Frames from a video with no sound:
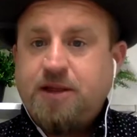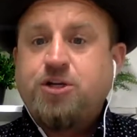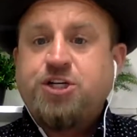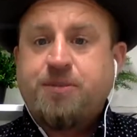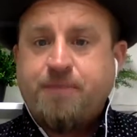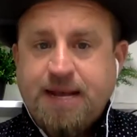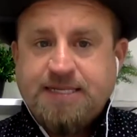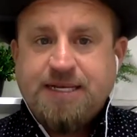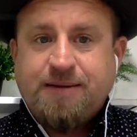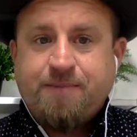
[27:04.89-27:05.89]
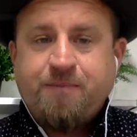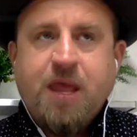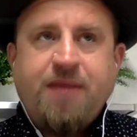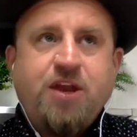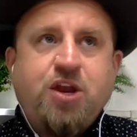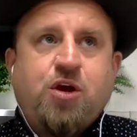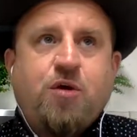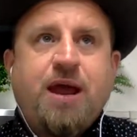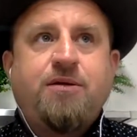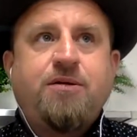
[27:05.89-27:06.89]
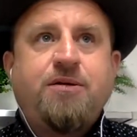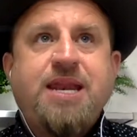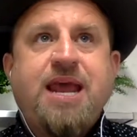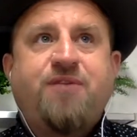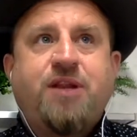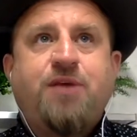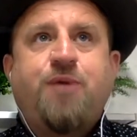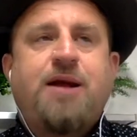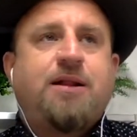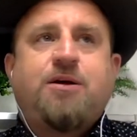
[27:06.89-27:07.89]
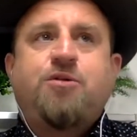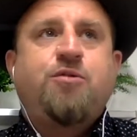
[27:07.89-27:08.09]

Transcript: They're just amazing. And then you go down to Neva Lee Rekla,